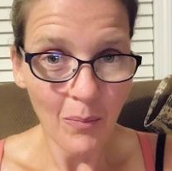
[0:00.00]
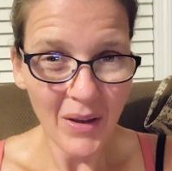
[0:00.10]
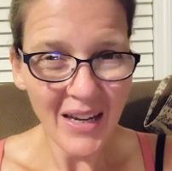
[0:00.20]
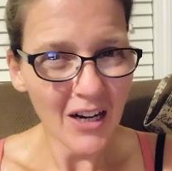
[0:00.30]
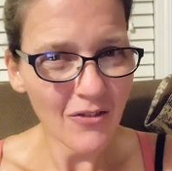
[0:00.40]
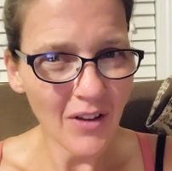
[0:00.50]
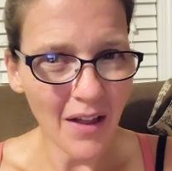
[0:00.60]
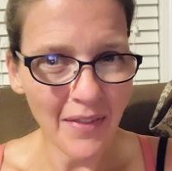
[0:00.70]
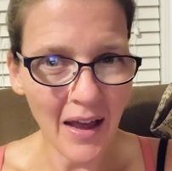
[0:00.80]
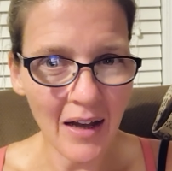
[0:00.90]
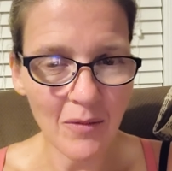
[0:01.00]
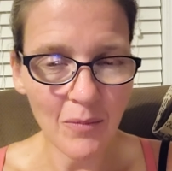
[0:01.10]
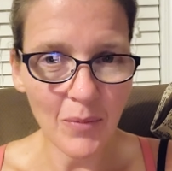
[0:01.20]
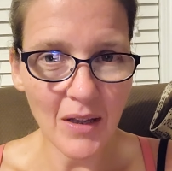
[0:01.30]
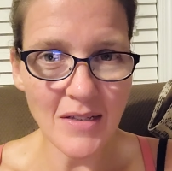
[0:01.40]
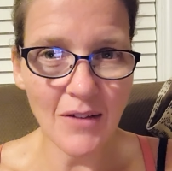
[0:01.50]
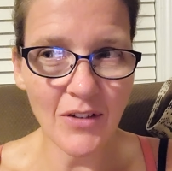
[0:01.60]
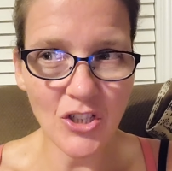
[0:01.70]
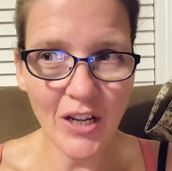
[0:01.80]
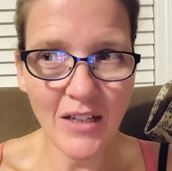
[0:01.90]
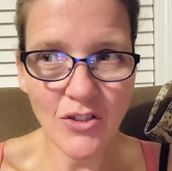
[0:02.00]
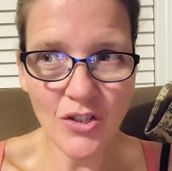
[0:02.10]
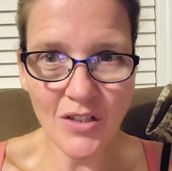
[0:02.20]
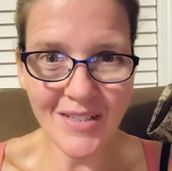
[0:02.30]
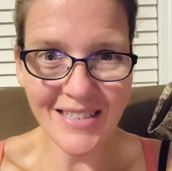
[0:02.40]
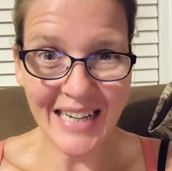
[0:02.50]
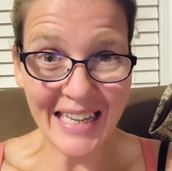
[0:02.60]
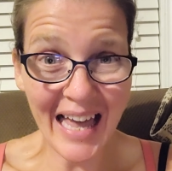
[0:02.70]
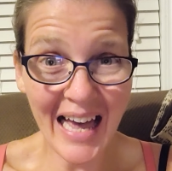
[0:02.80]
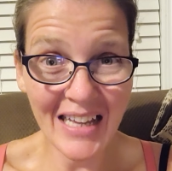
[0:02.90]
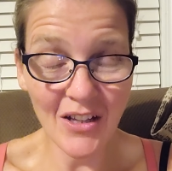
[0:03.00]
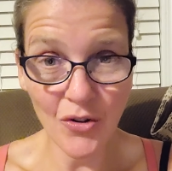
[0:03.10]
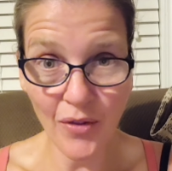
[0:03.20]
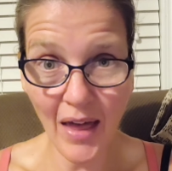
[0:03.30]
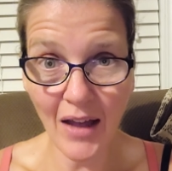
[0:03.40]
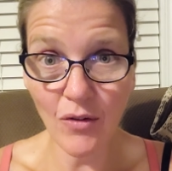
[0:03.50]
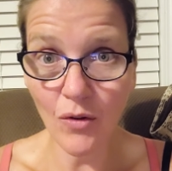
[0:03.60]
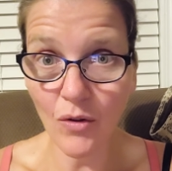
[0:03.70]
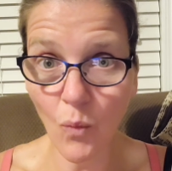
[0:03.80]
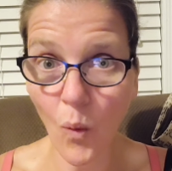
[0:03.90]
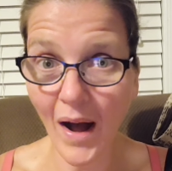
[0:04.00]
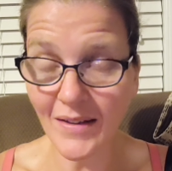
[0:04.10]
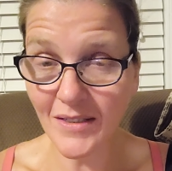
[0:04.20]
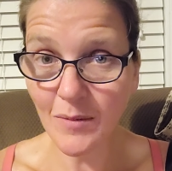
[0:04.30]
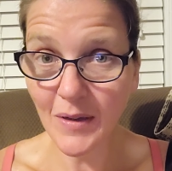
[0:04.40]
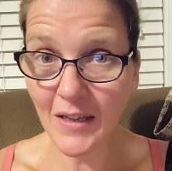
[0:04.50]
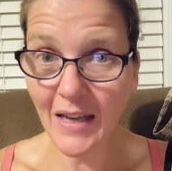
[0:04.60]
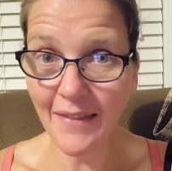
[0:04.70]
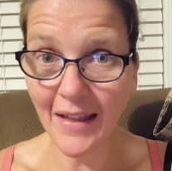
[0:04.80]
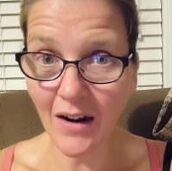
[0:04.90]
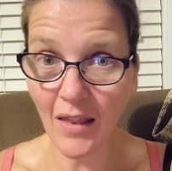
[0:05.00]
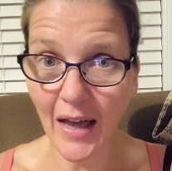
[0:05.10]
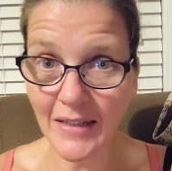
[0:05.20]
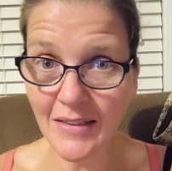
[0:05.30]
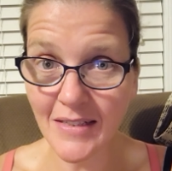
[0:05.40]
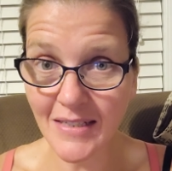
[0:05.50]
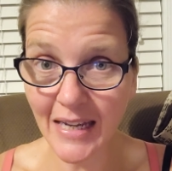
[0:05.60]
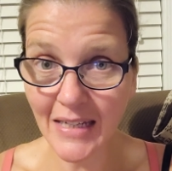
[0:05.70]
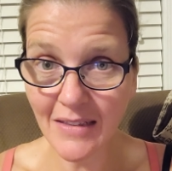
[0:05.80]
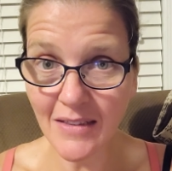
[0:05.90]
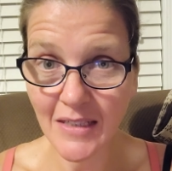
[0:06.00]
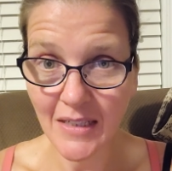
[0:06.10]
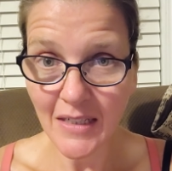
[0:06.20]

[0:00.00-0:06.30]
Be careful on that, because if it changes again who that want to be and that aligned state,